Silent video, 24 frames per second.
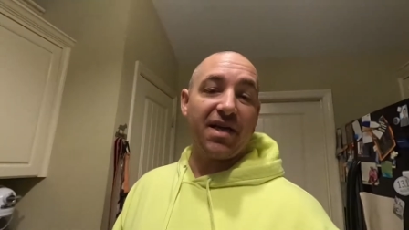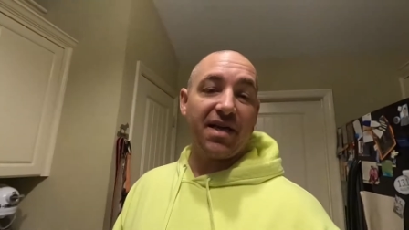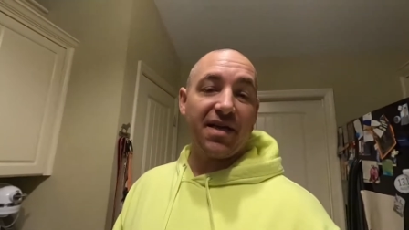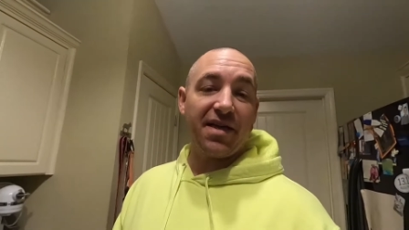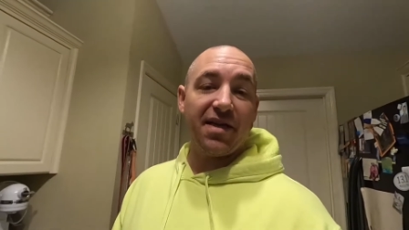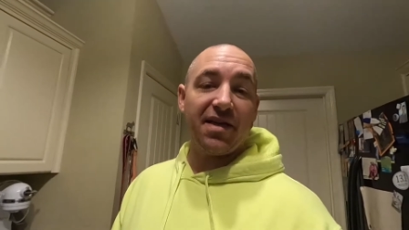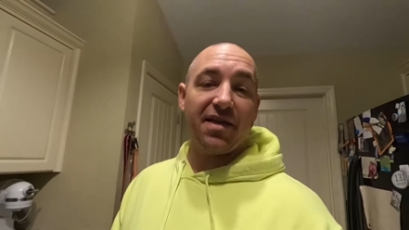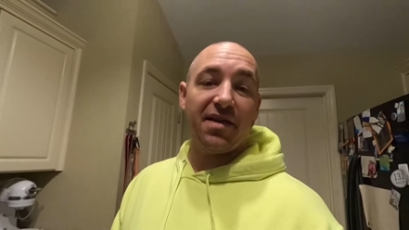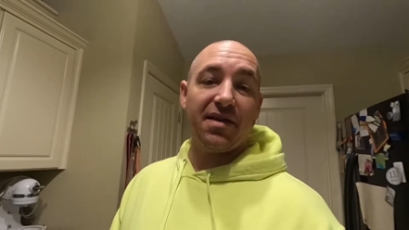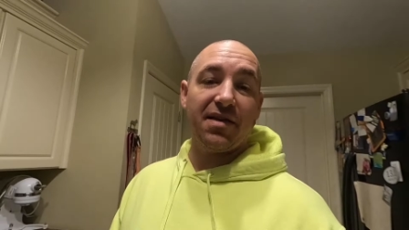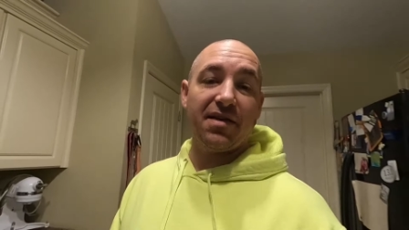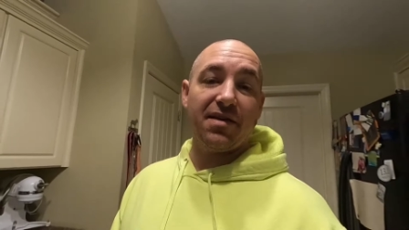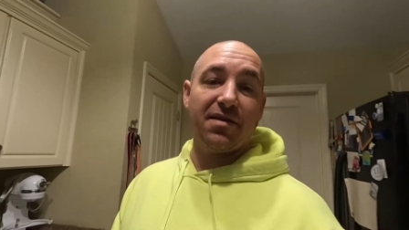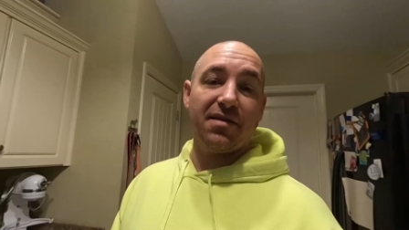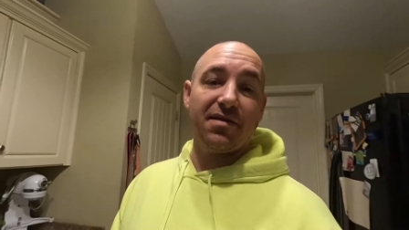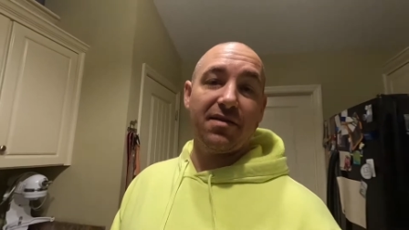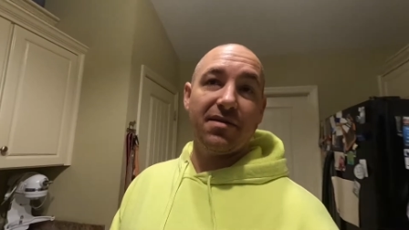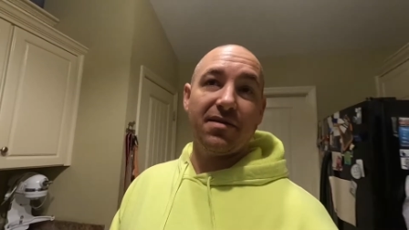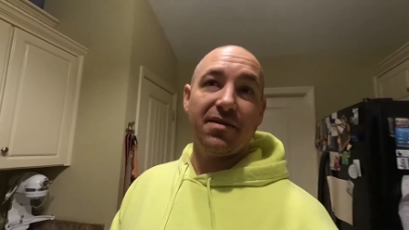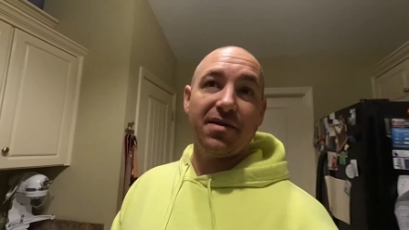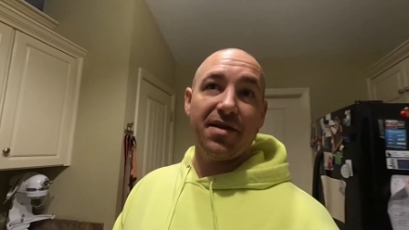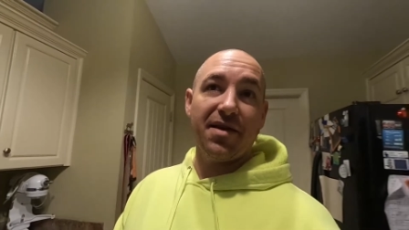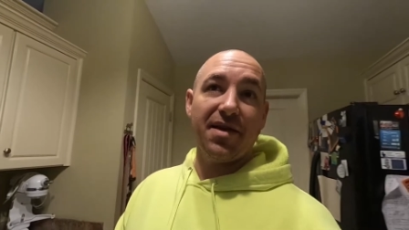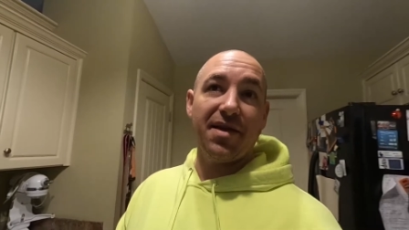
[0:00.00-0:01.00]
I get
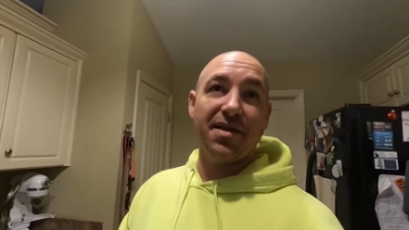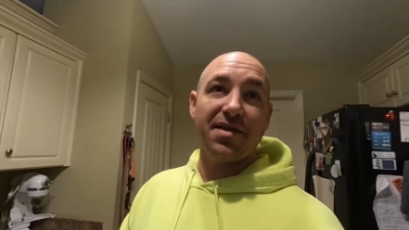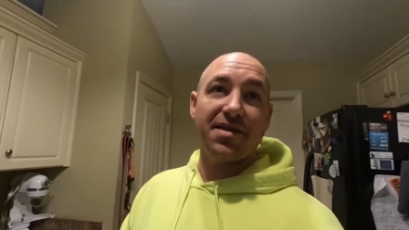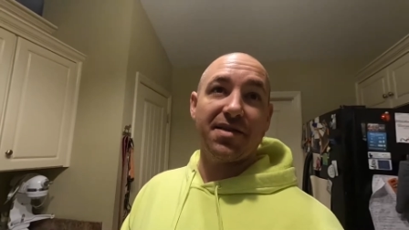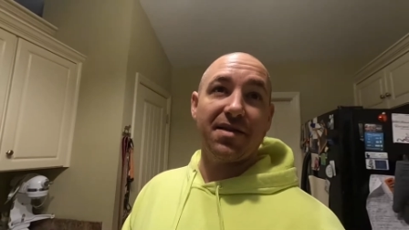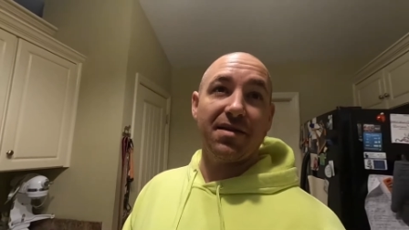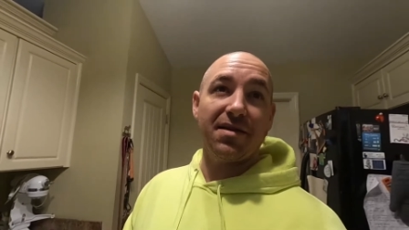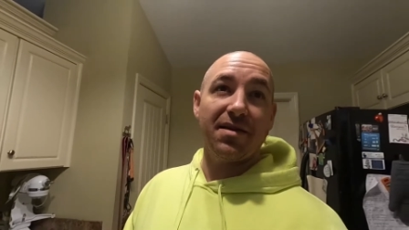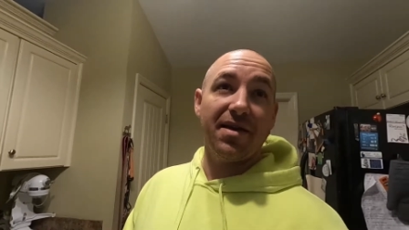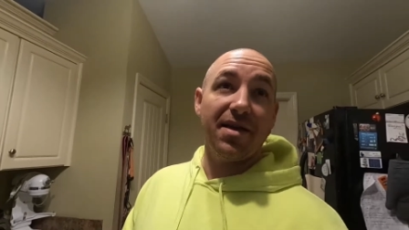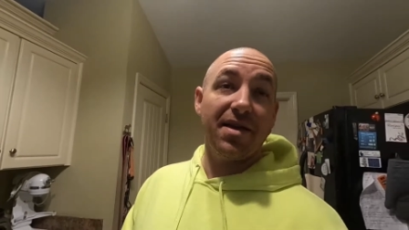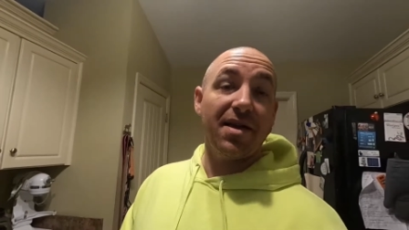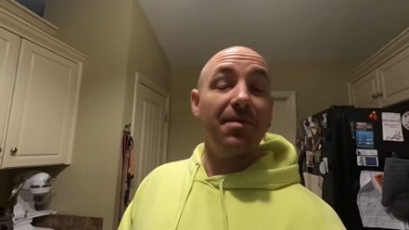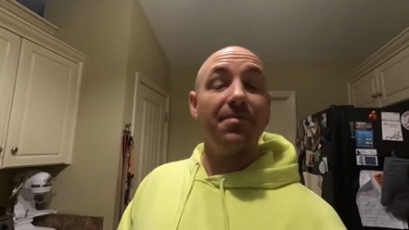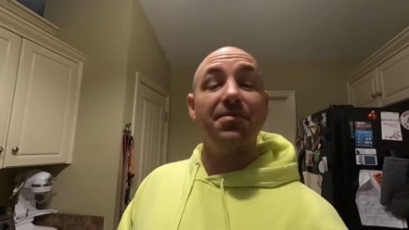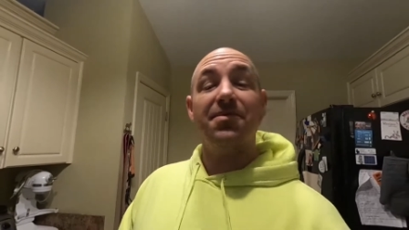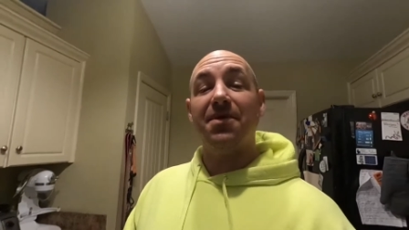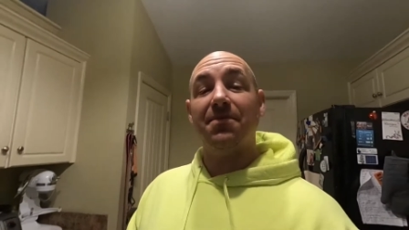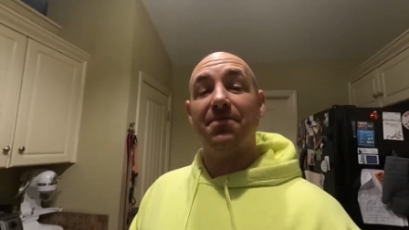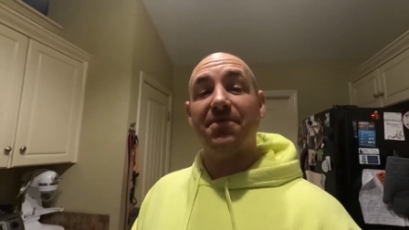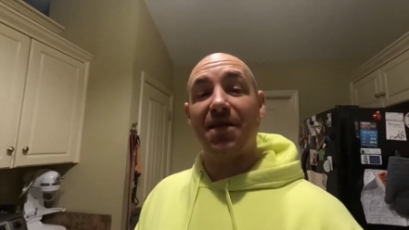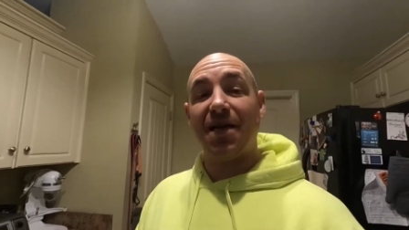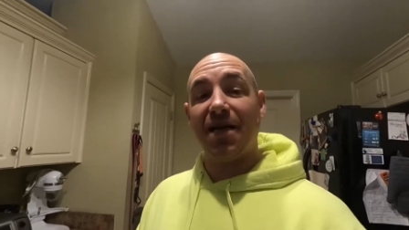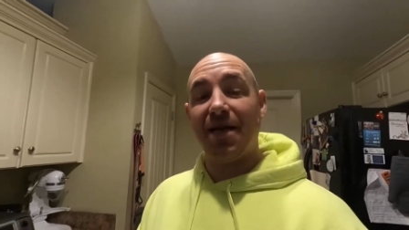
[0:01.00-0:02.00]
hit up
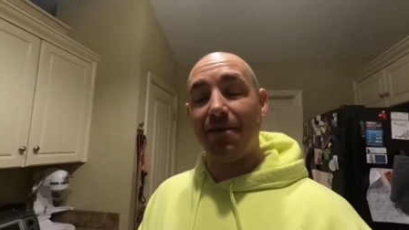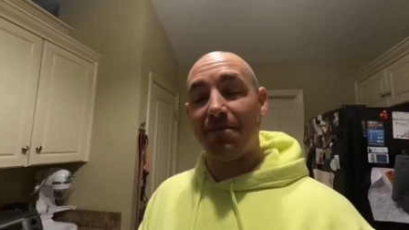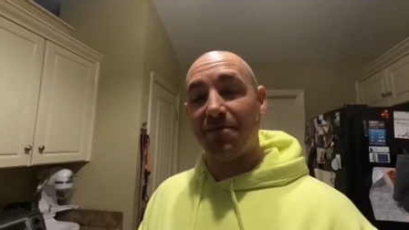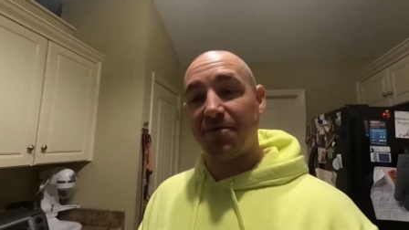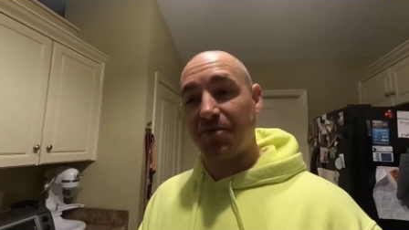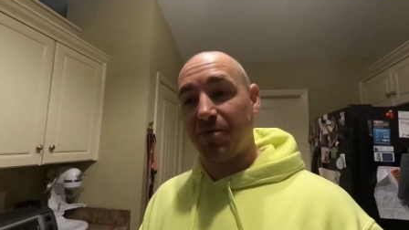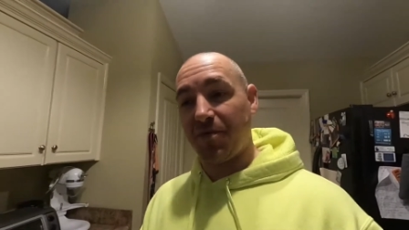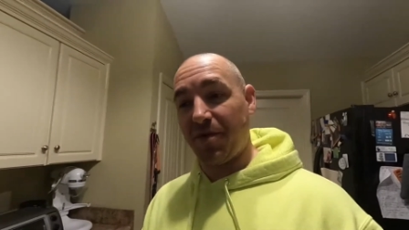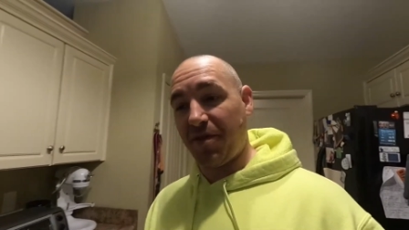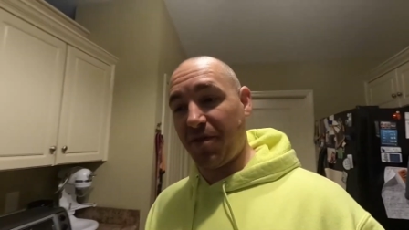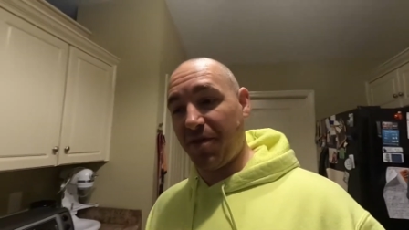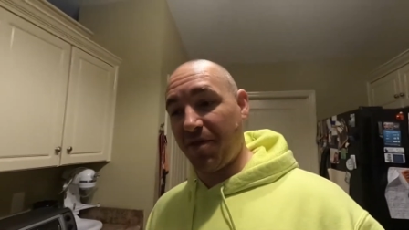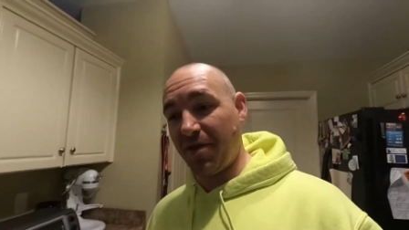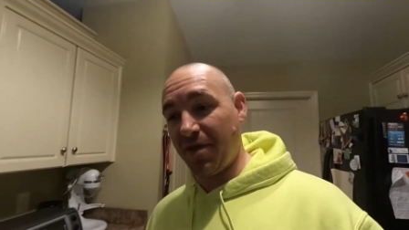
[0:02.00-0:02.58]
sometimes with